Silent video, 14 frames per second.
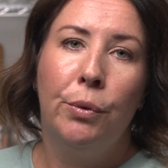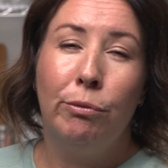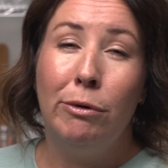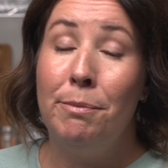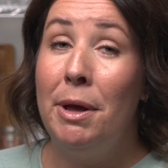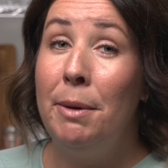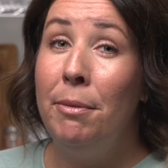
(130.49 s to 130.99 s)

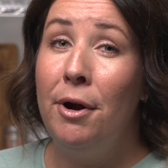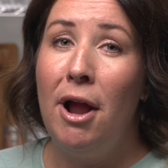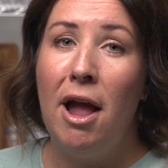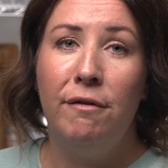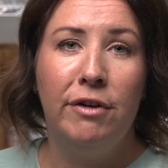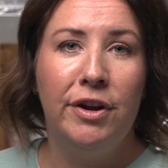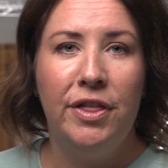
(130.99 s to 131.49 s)
Remember,
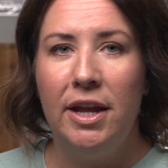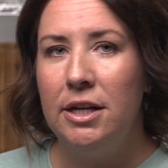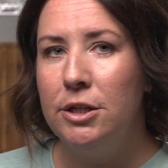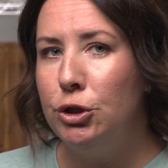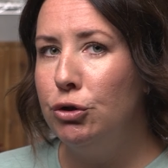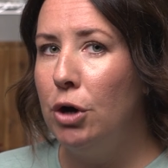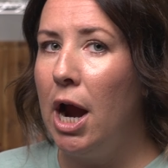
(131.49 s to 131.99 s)
everything
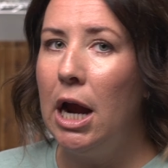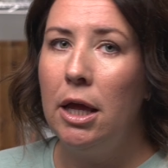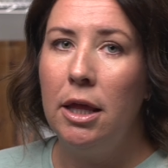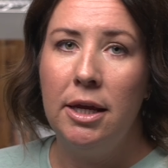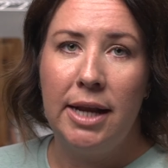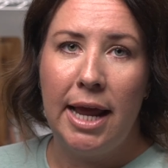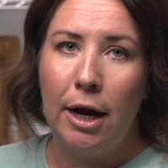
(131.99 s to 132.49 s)
is
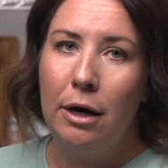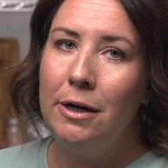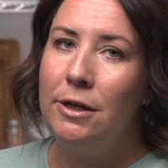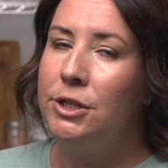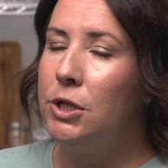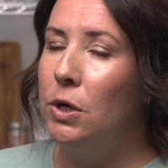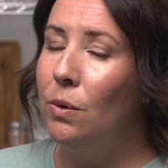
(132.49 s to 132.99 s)
trial and
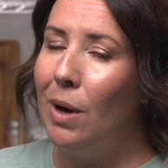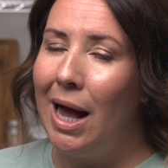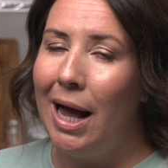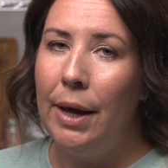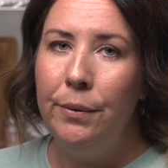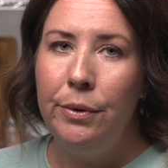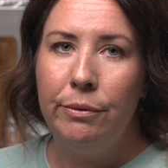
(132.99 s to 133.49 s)
error, so
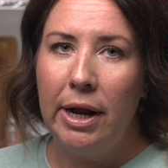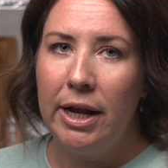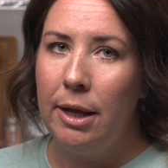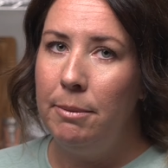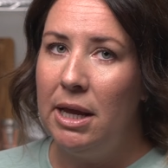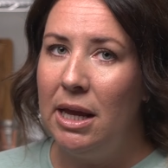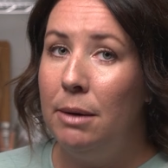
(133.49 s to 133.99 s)
I would
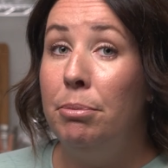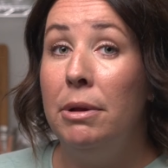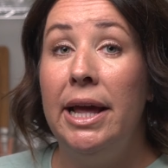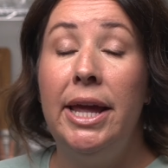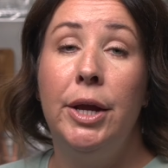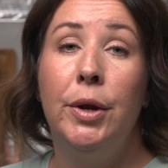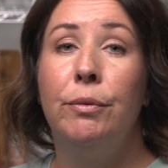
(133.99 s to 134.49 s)
recommend
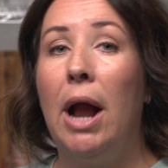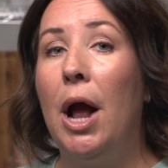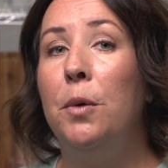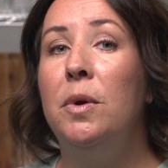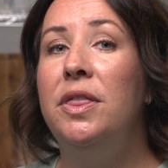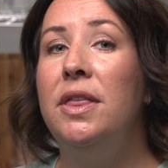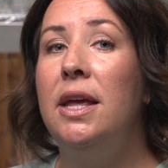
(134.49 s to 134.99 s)
playing around
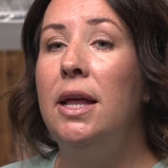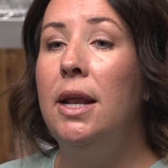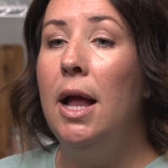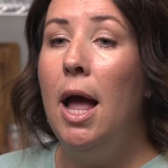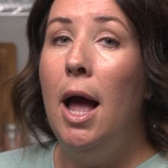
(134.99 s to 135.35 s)
with it